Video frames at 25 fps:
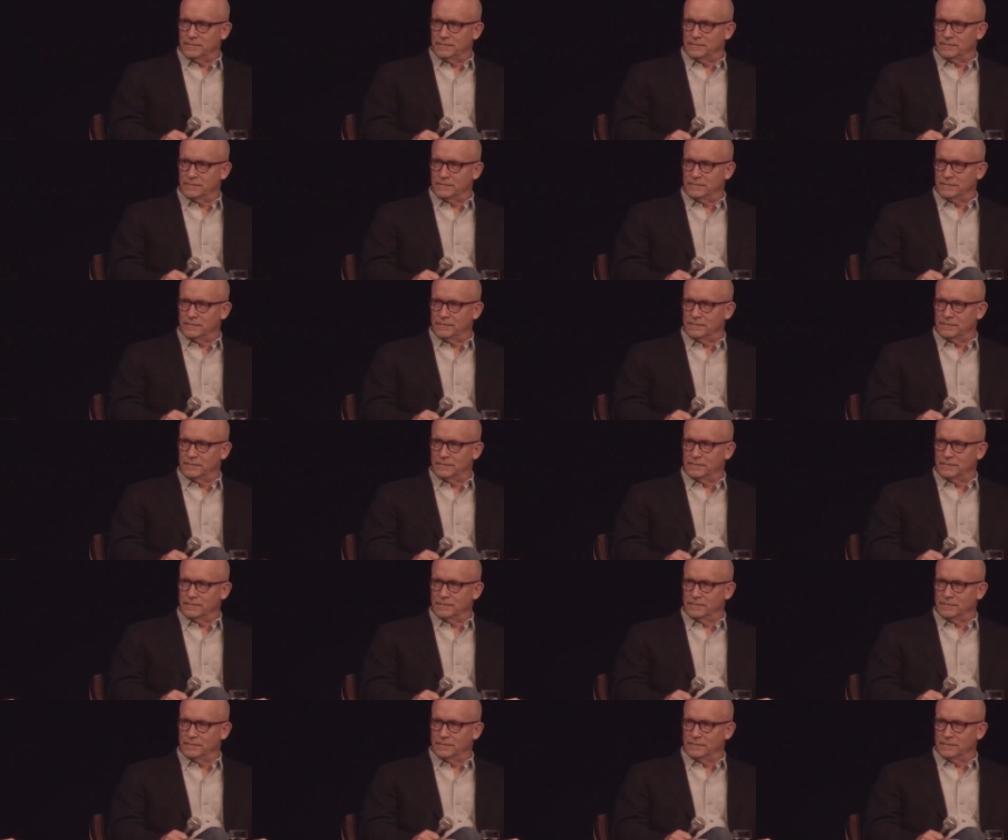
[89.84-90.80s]
story about
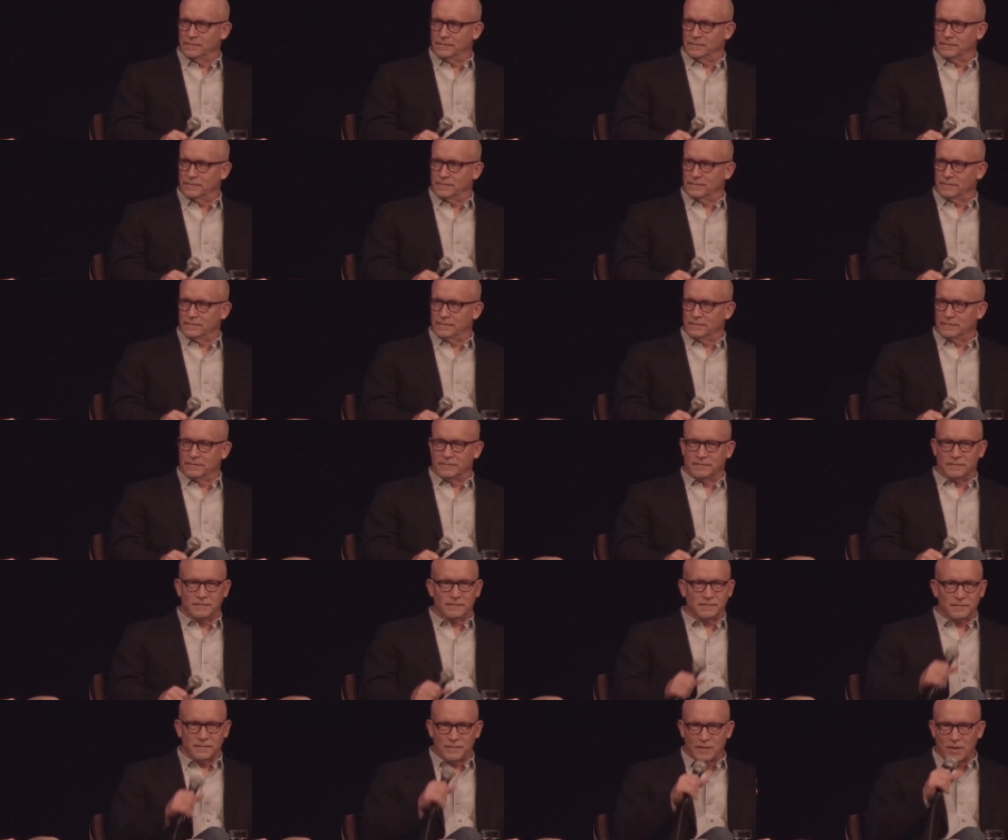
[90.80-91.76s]
modern Russia?
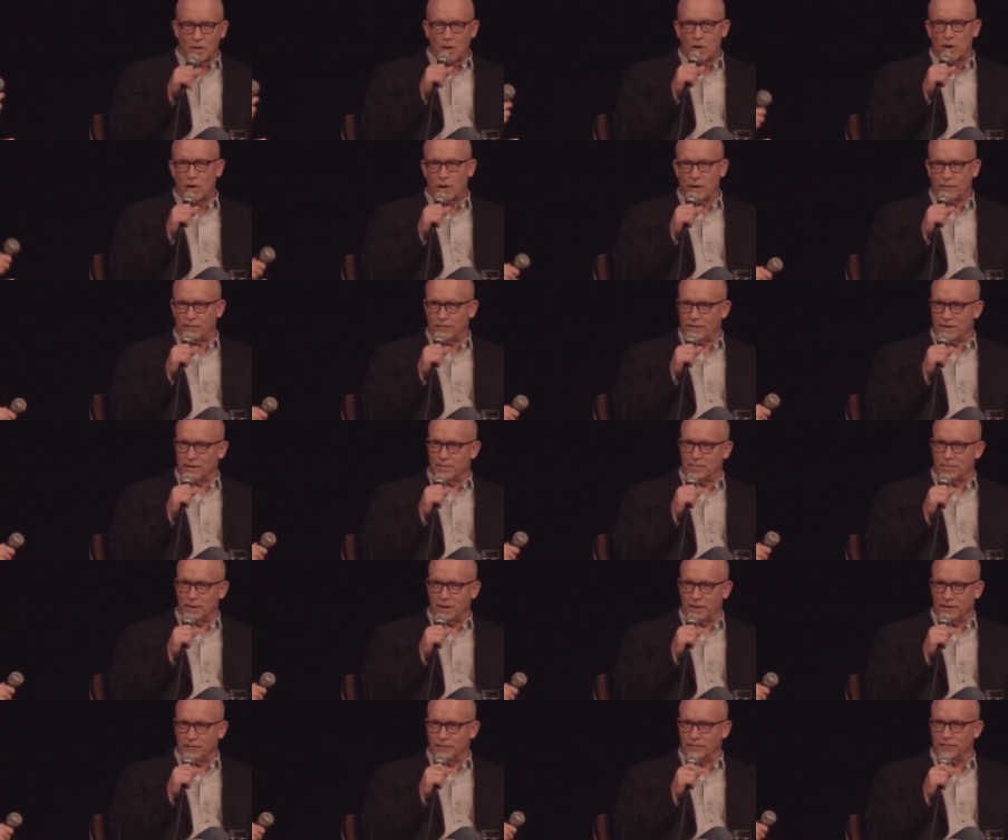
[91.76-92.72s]
all of the
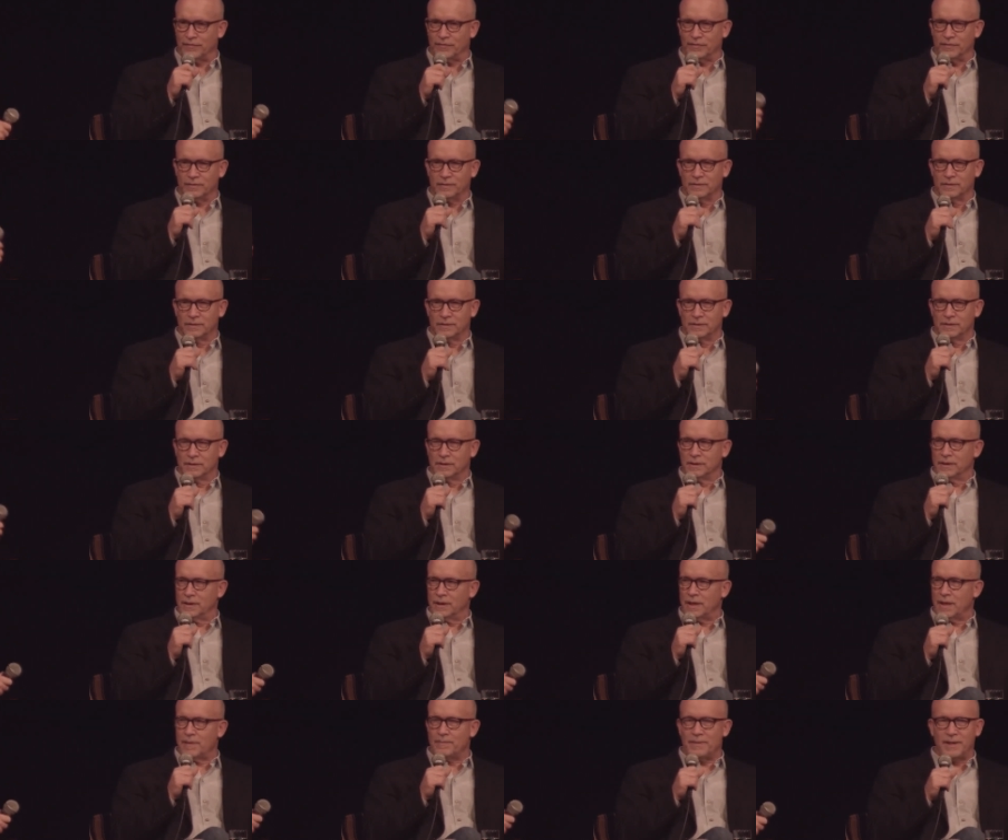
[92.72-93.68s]
above.
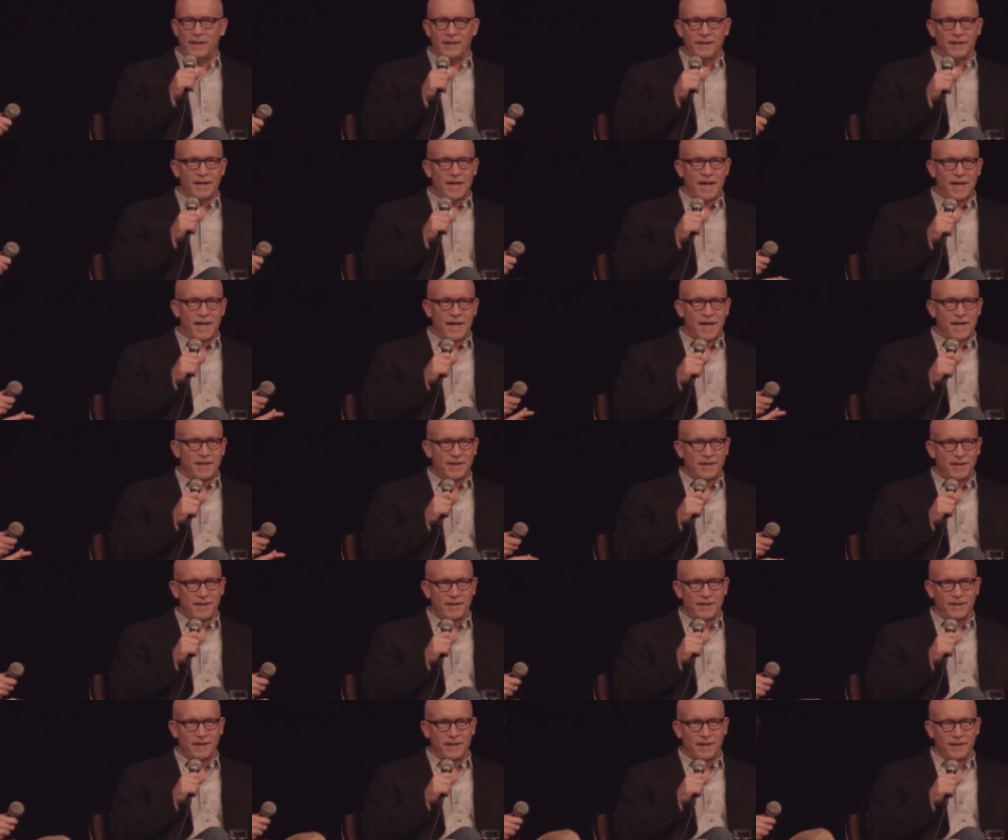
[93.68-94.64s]
I mean, I, I
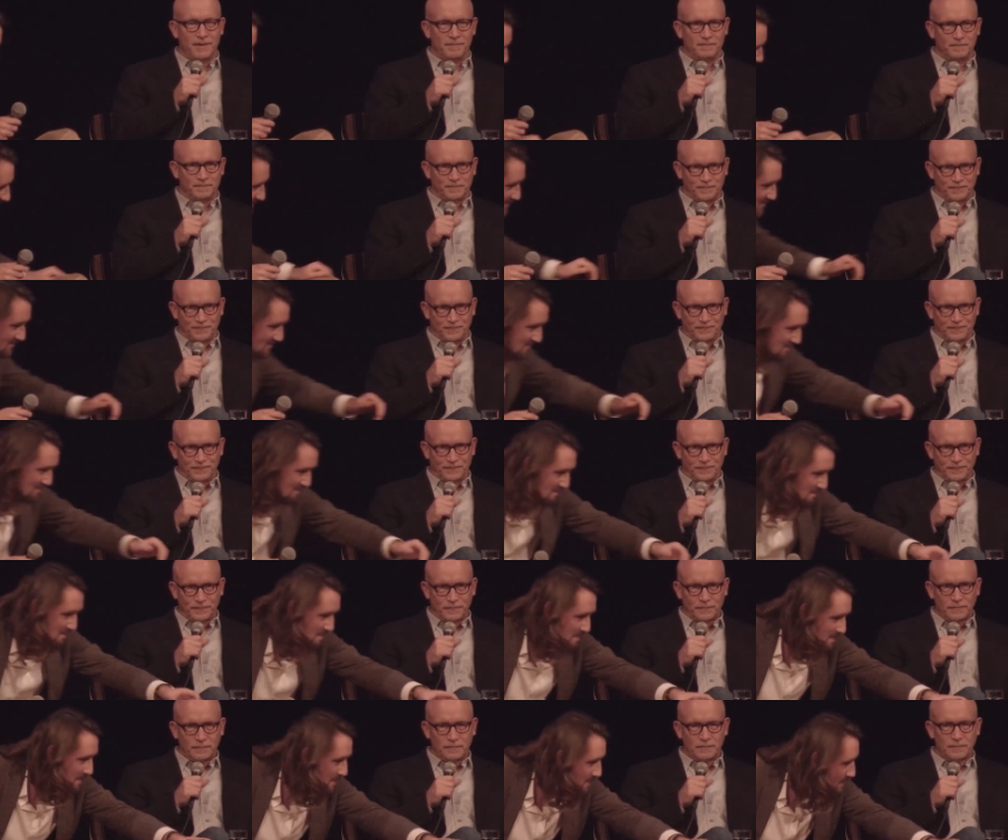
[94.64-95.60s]
think that
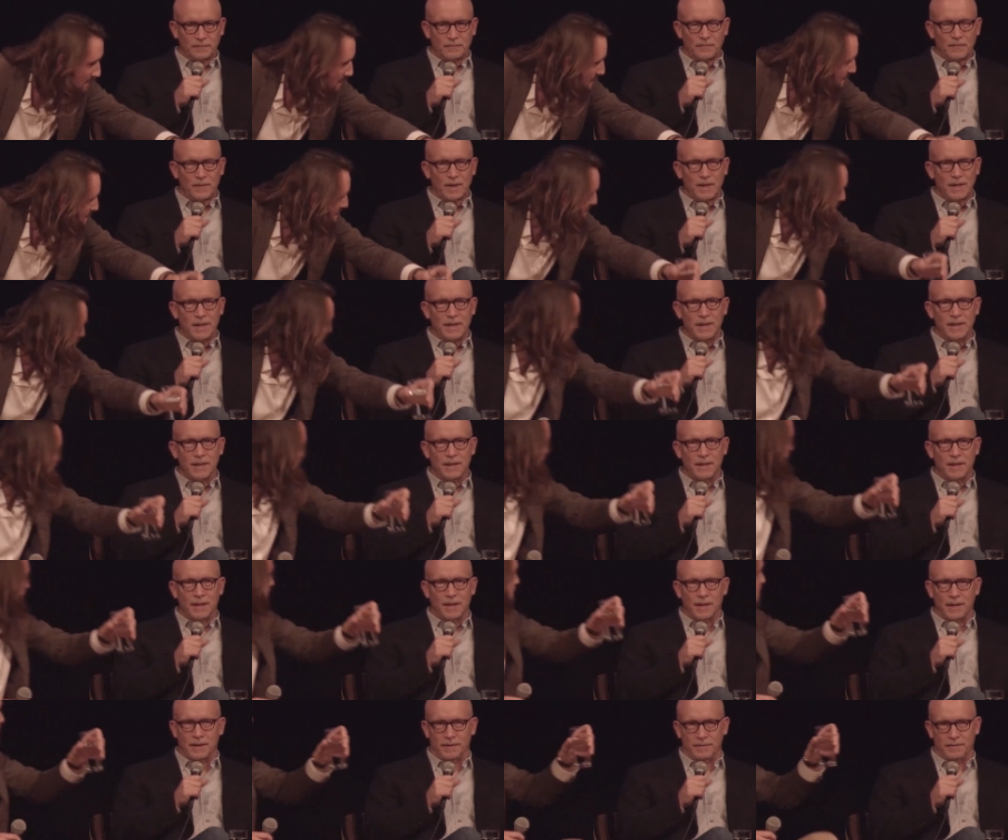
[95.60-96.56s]
in,
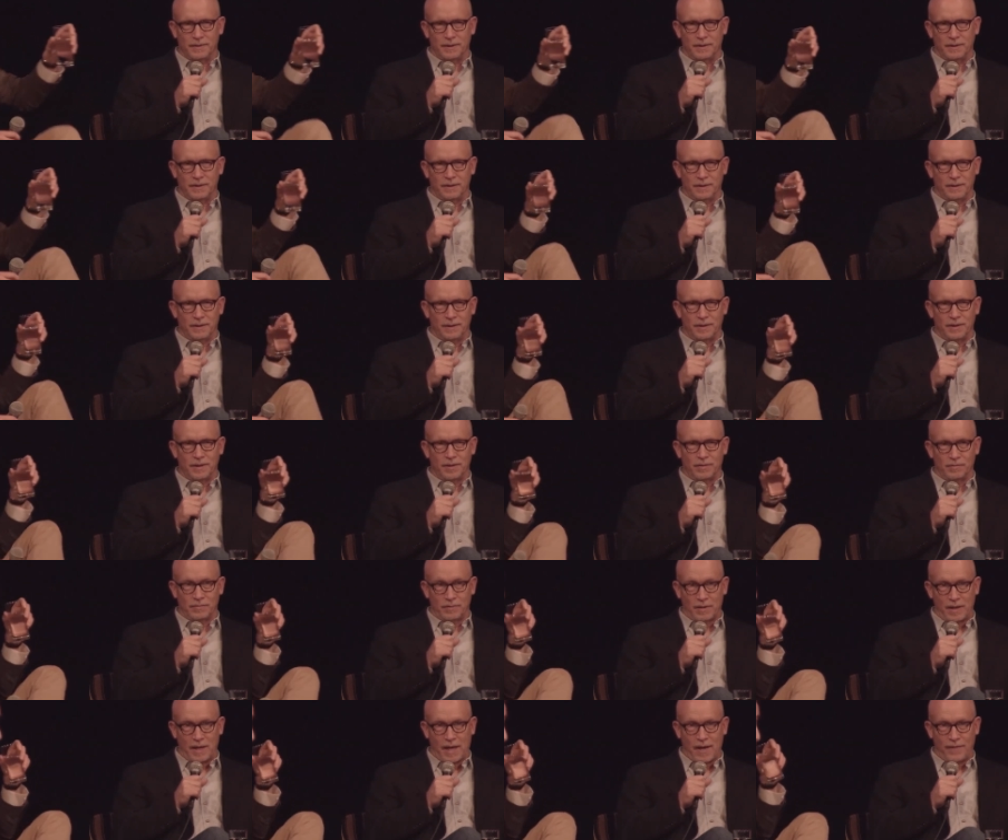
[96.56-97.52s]
uh, you
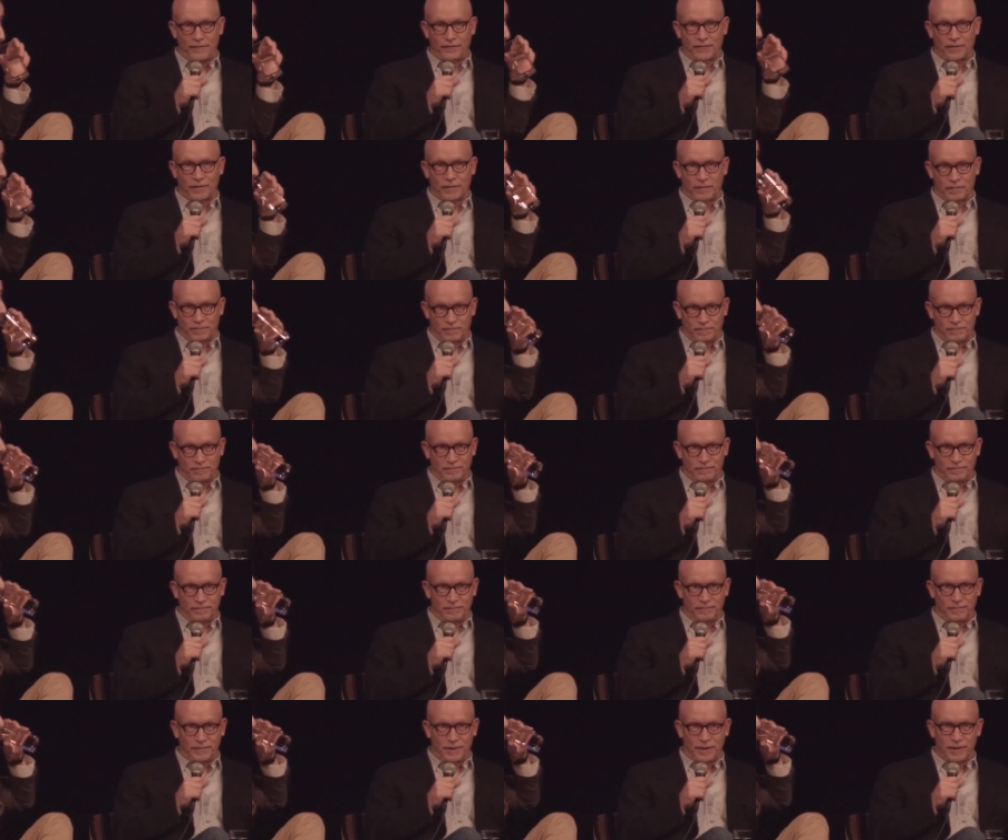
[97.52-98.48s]
know, after
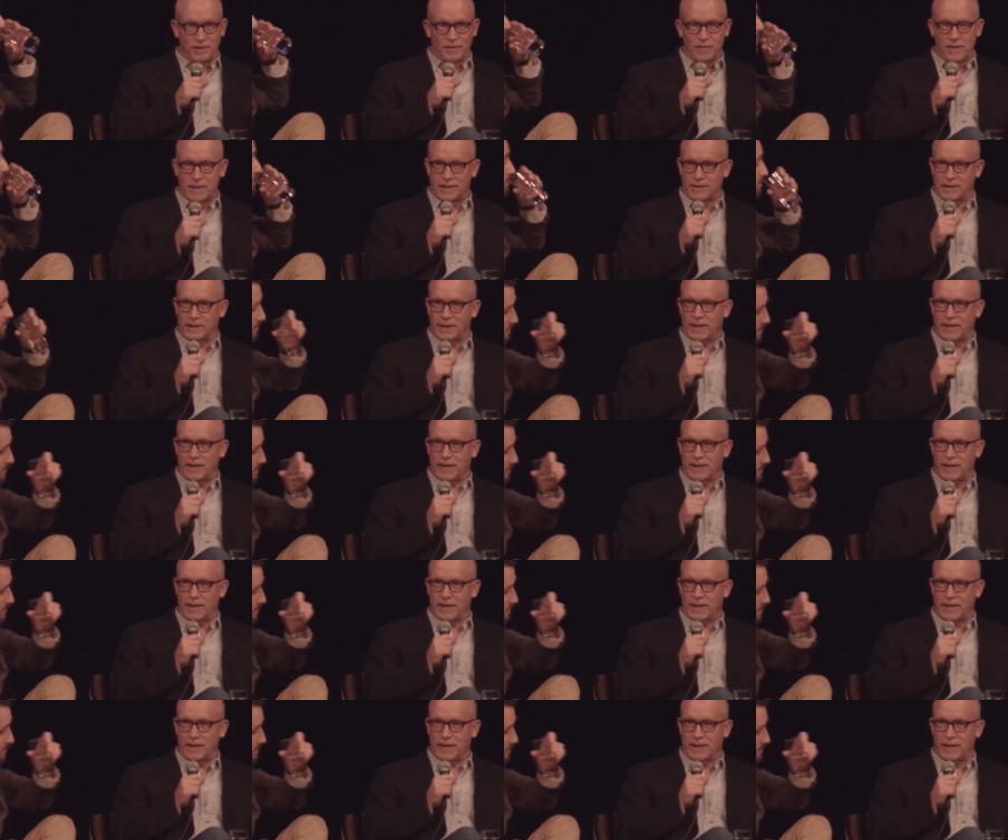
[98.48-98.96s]
the US